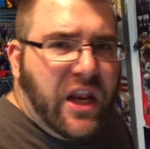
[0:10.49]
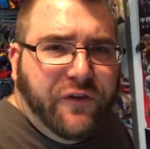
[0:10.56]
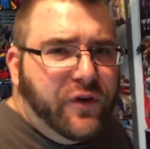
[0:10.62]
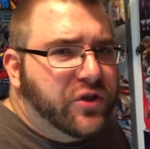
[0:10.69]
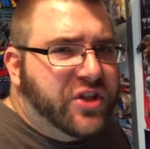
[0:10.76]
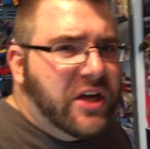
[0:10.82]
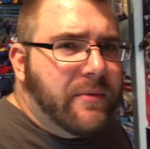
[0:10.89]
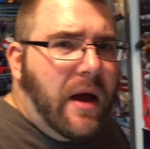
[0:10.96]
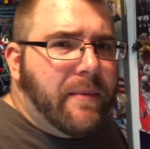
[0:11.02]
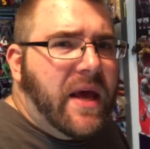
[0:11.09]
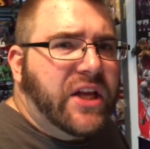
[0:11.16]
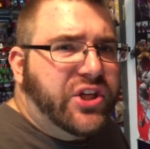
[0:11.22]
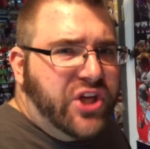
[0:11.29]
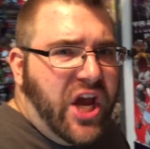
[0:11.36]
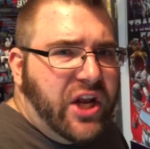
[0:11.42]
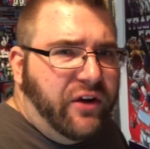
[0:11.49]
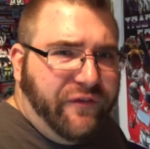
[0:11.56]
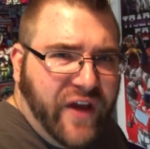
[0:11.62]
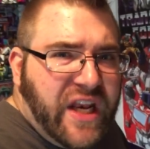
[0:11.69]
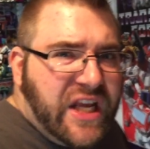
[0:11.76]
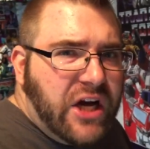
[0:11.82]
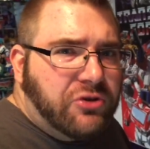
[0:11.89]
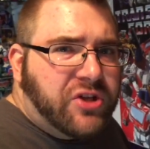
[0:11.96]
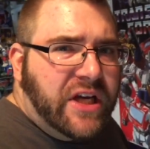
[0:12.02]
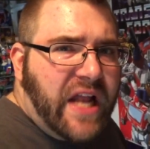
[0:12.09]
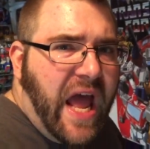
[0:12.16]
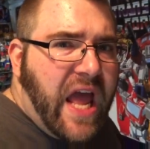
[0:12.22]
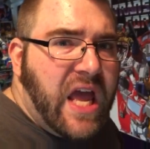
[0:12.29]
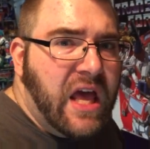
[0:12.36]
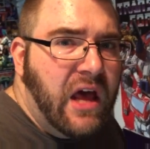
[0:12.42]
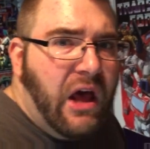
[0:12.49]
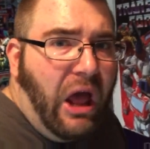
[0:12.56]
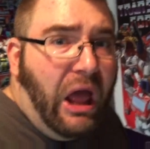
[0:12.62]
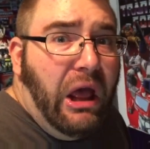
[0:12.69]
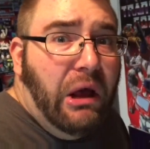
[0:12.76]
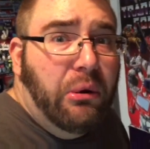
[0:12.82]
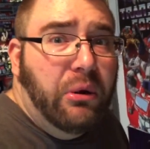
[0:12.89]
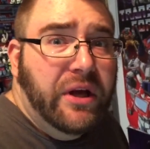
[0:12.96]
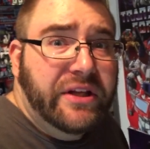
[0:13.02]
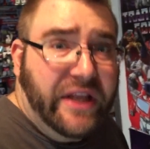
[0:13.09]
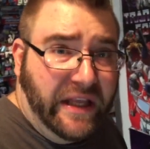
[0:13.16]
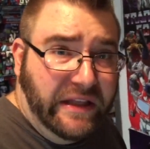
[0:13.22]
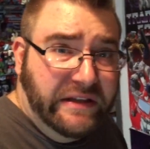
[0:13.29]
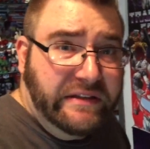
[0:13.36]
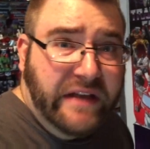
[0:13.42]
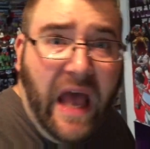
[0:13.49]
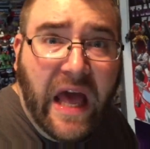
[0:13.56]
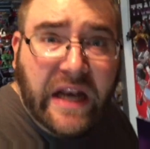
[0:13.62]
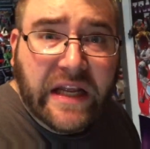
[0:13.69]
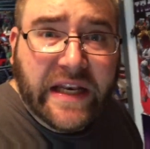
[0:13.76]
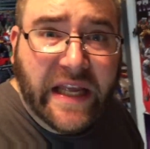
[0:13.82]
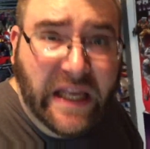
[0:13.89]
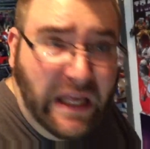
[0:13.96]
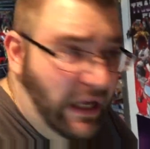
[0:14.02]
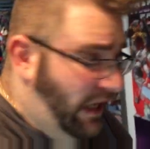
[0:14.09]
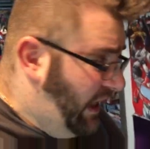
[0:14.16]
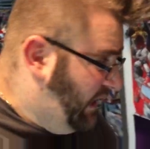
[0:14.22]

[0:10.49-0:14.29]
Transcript: And if you've seen my main channel video today, it was insanity.